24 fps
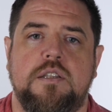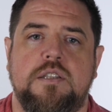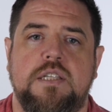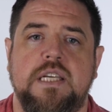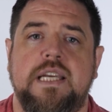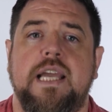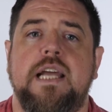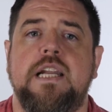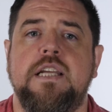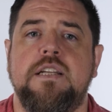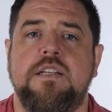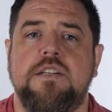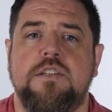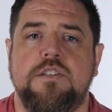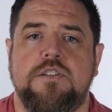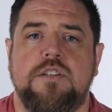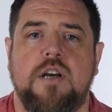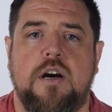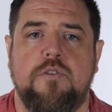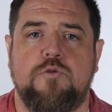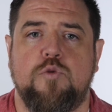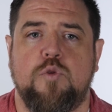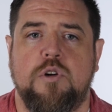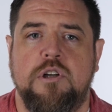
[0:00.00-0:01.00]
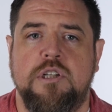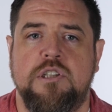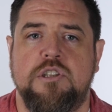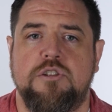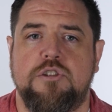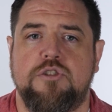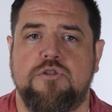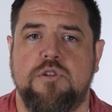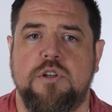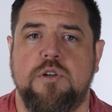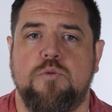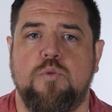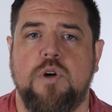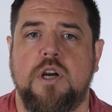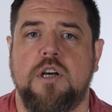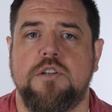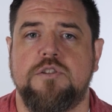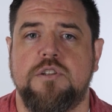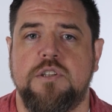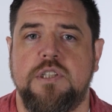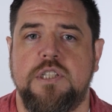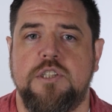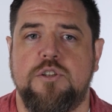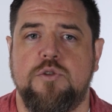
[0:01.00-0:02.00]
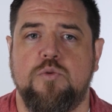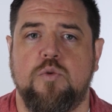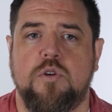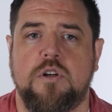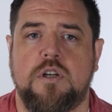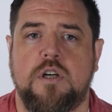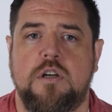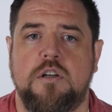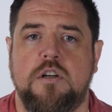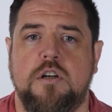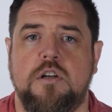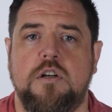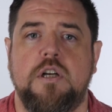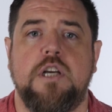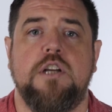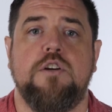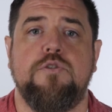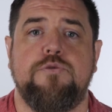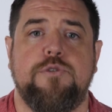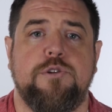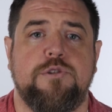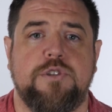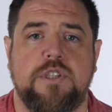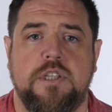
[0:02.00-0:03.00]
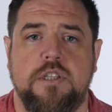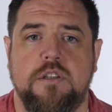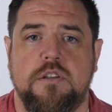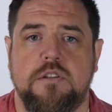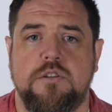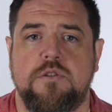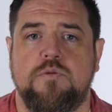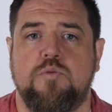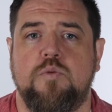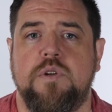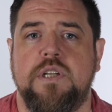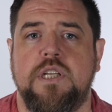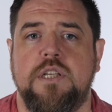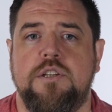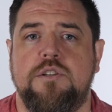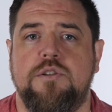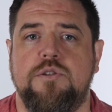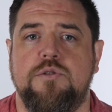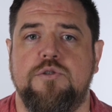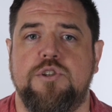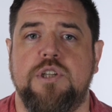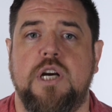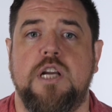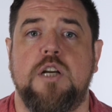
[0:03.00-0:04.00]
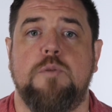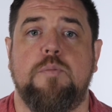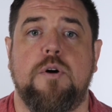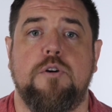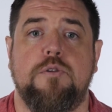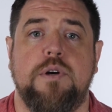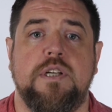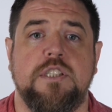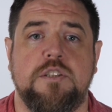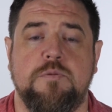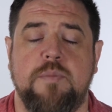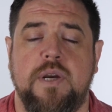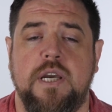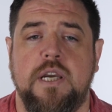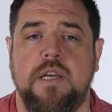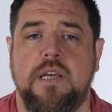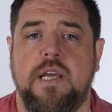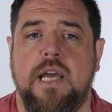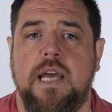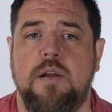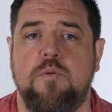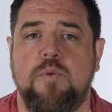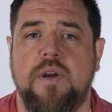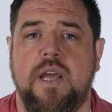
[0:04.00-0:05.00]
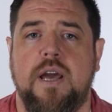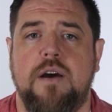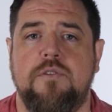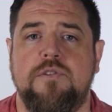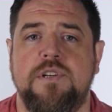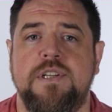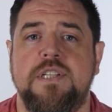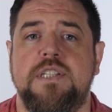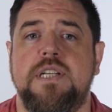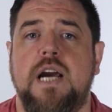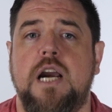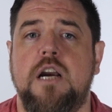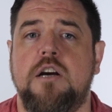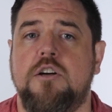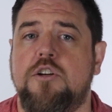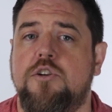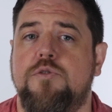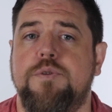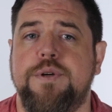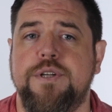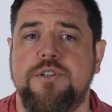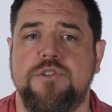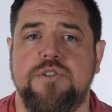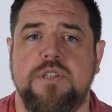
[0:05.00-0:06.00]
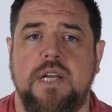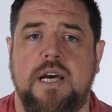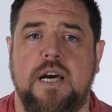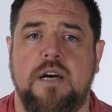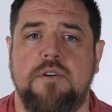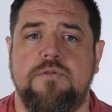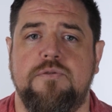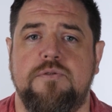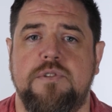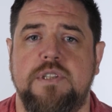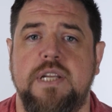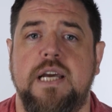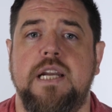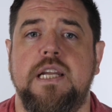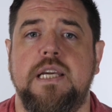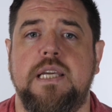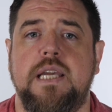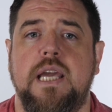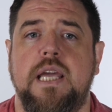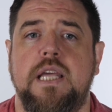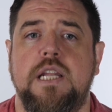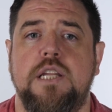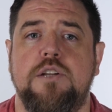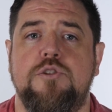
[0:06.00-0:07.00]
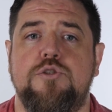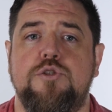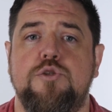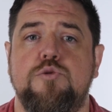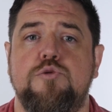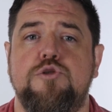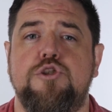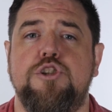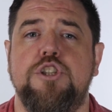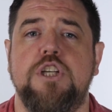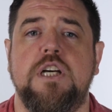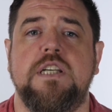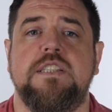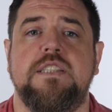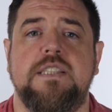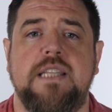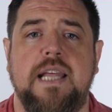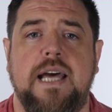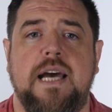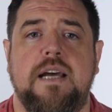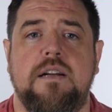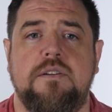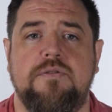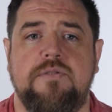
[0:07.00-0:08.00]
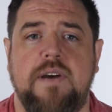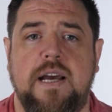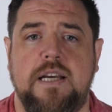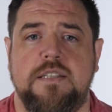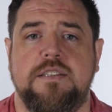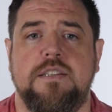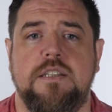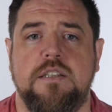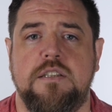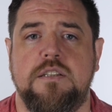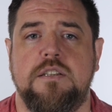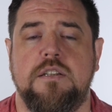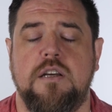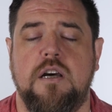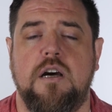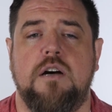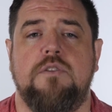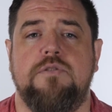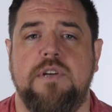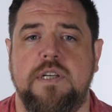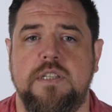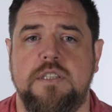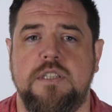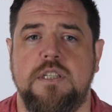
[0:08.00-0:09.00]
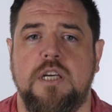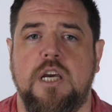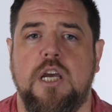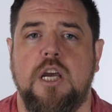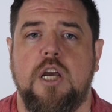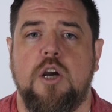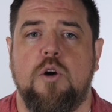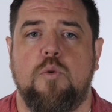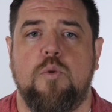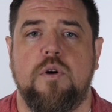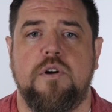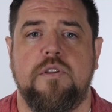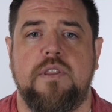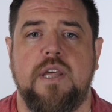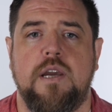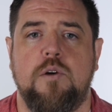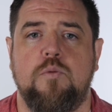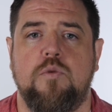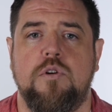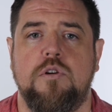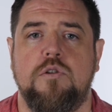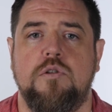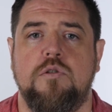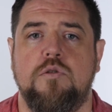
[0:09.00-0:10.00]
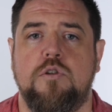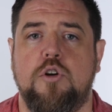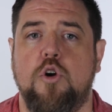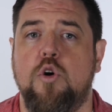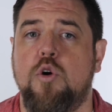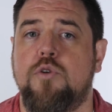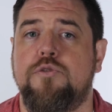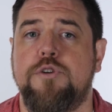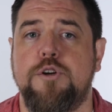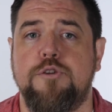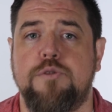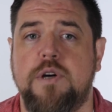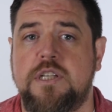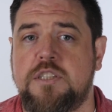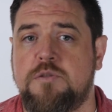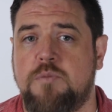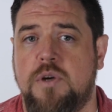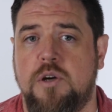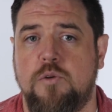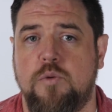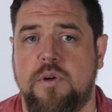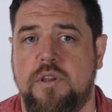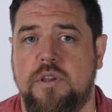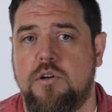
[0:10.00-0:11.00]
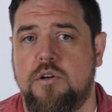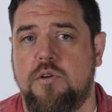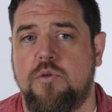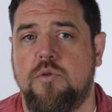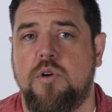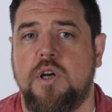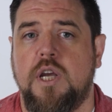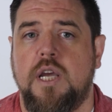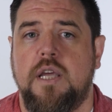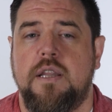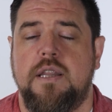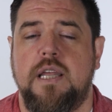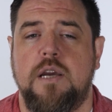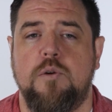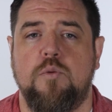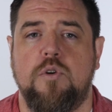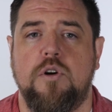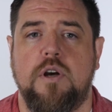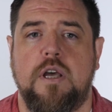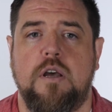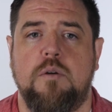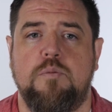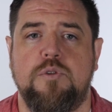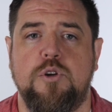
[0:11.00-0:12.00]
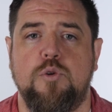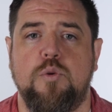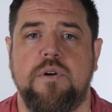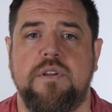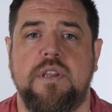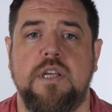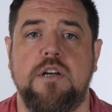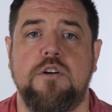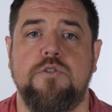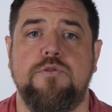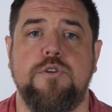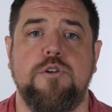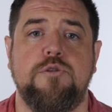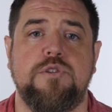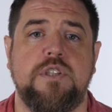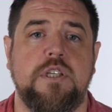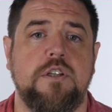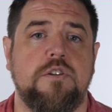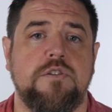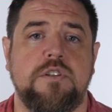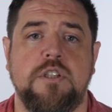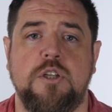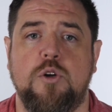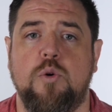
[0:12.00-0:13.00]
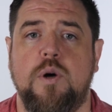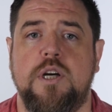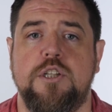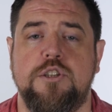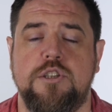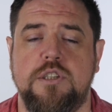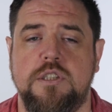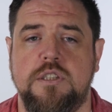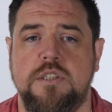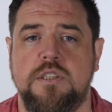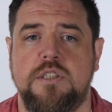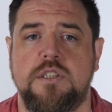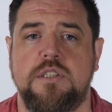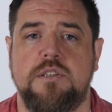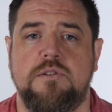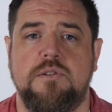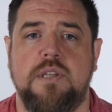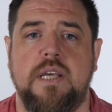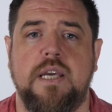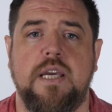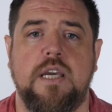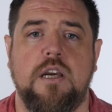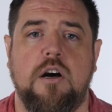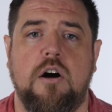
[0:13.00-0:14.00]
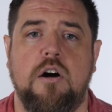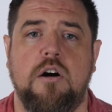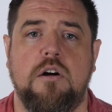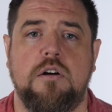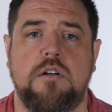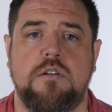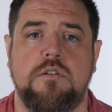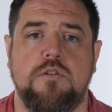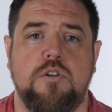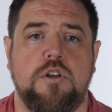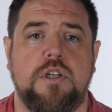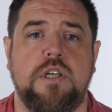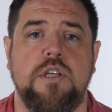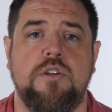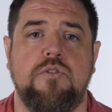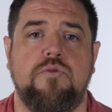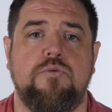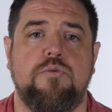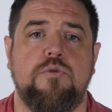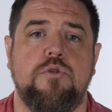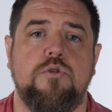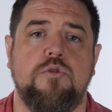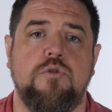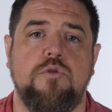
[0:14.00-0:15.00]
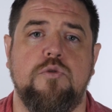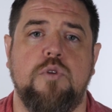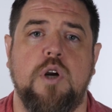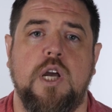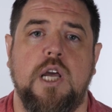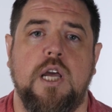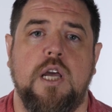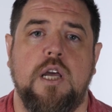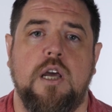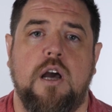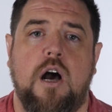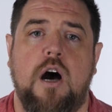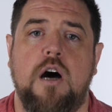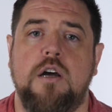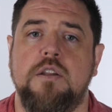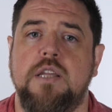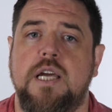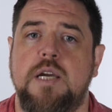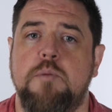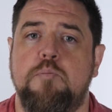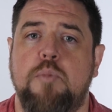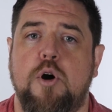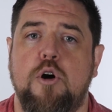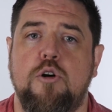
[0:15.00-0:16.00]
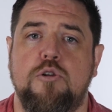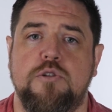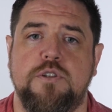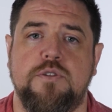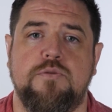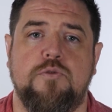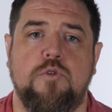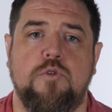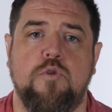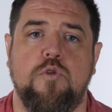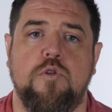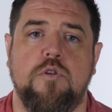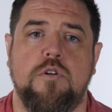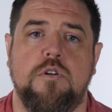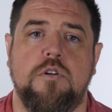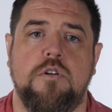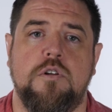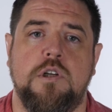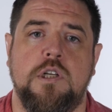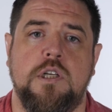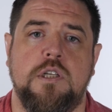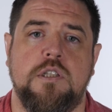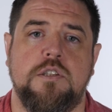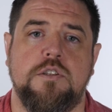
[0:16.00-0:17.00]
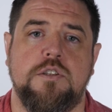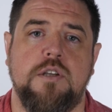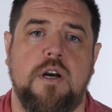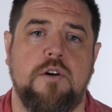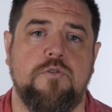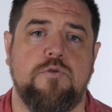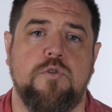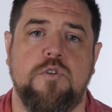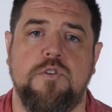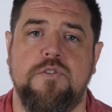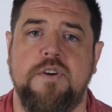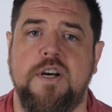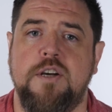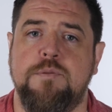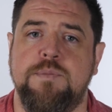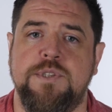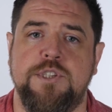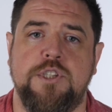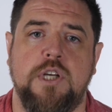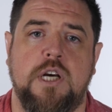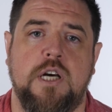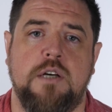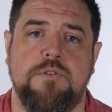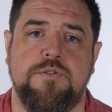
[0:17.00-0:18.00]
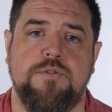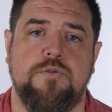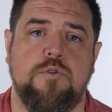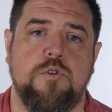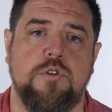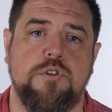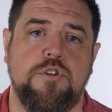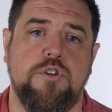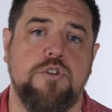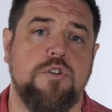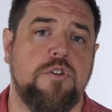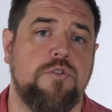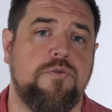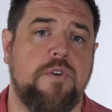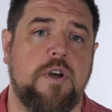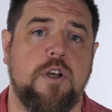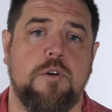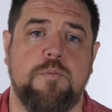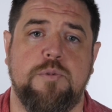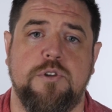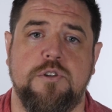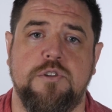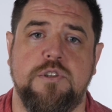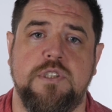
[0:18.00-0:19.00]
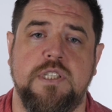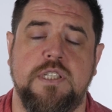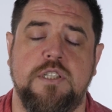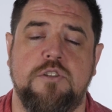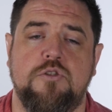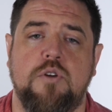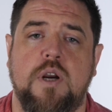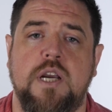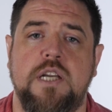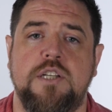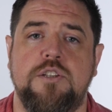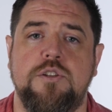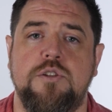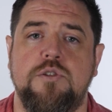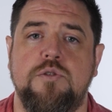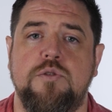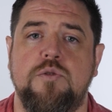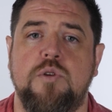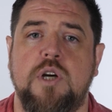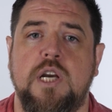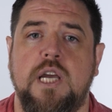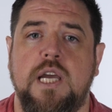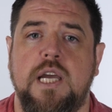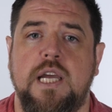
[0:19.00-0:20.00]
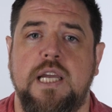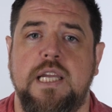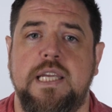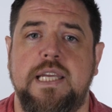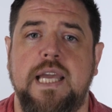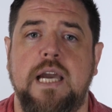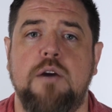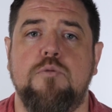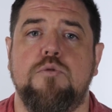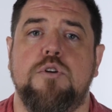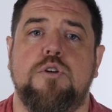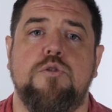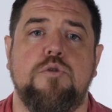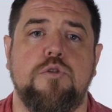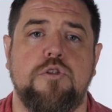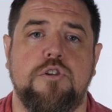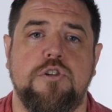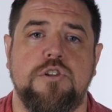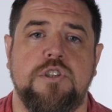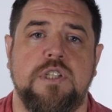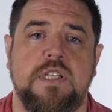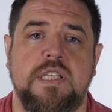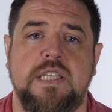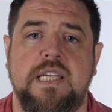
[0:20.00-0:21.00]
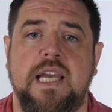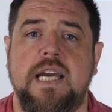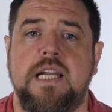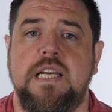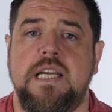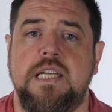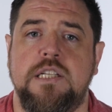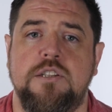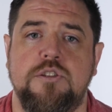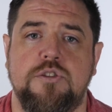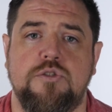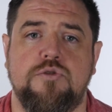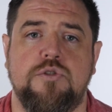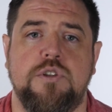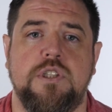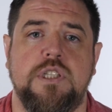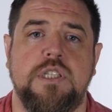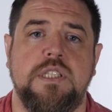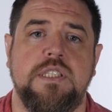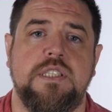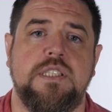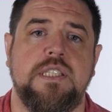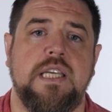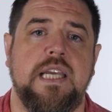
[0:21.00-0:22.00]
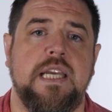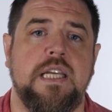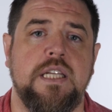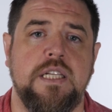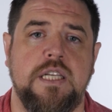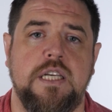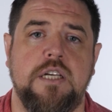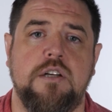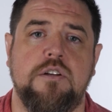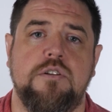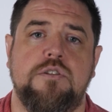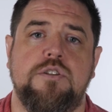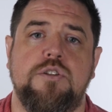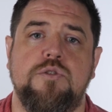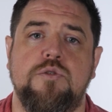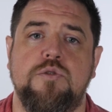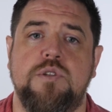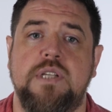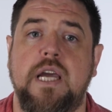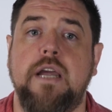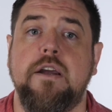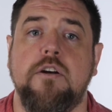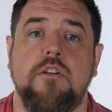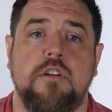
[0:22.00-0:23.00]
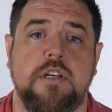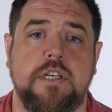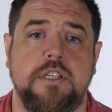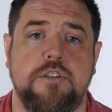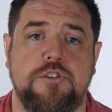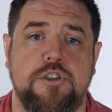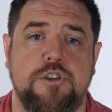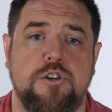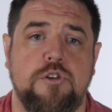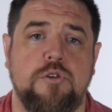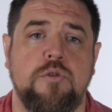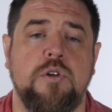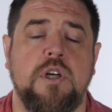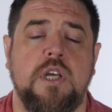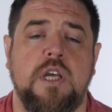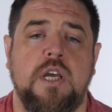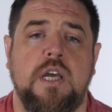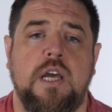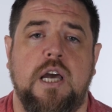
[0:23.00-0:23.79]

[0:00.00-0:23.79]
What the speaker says: to get into the software industry, we also need to work on our interview skills. We need to shine up our resume, and we have an entire career staff dedicated to just that facet of it, where they will go over your resume you. They will help you with interview skills and questions. They are looking through online posts for software development jobs for junior developers and trying to get recruiters and get industries in here to take a look at you,